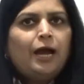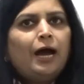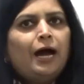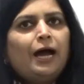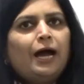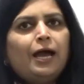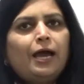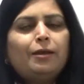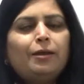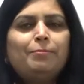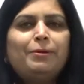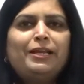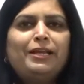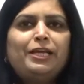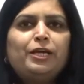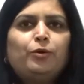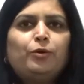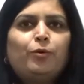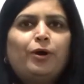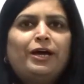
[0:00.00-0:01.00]
I have
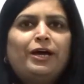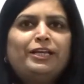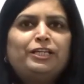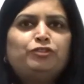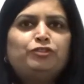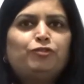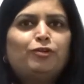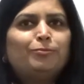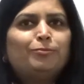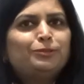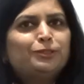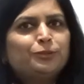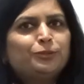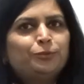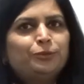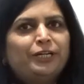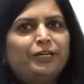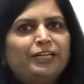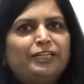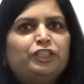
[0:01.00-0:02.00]
many queries from
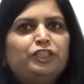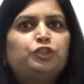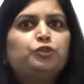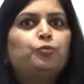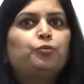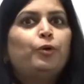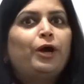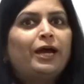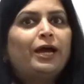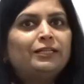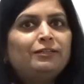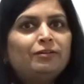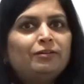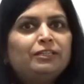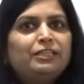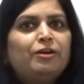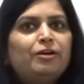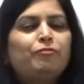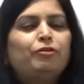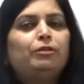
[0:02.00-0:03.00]
students whether
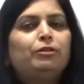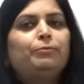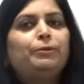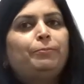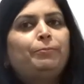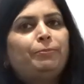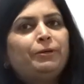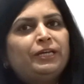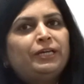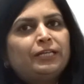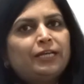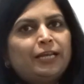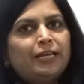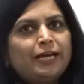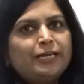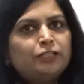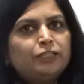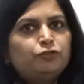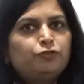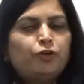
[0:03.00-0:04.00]
they will be
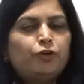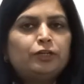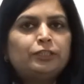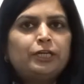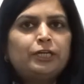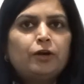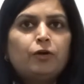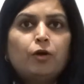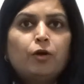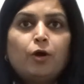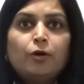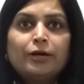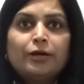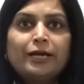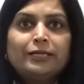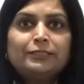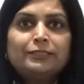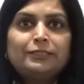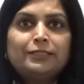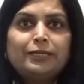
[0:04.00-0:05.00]
penalized for their wrong
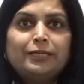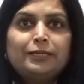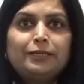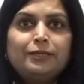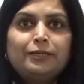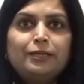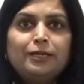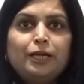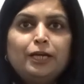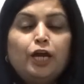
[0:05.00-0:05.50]
accent.